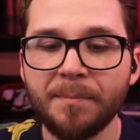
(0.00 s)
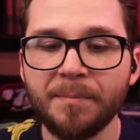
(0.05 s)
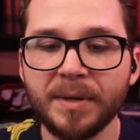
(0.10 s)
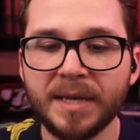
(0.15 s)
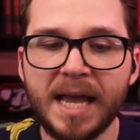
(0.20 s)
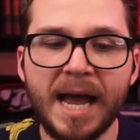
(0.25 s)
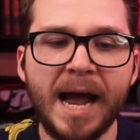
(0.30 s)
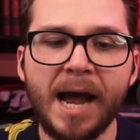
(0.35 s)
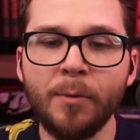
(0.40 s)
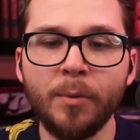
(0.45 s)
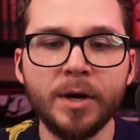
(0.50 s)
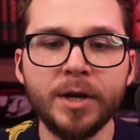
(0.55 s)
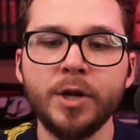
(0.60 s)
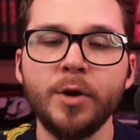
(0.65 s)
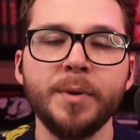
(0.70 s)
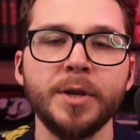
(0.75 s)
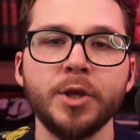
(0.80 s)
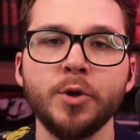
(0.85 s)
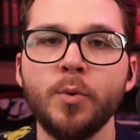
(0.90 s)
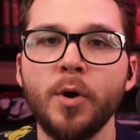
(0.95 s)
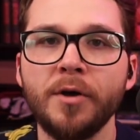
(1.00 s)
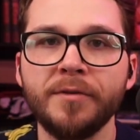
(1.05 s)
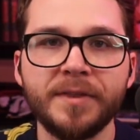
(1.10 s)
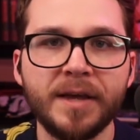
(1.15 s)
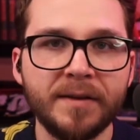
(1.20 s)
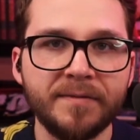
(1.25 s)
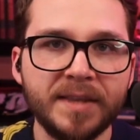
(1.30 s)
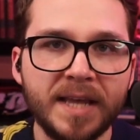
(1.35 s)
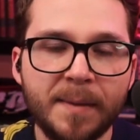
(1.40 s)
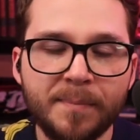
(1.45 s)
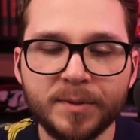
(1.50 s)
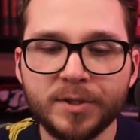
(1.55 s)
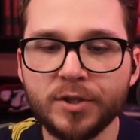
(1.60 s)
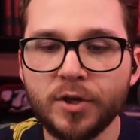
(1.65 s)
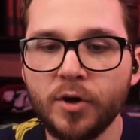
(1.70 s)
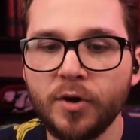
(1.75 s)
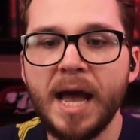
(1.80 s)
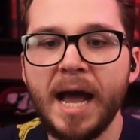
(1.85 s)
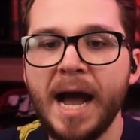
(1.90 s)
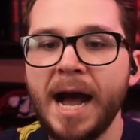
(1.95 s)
But yeah, I want to know what you all thought of the episode.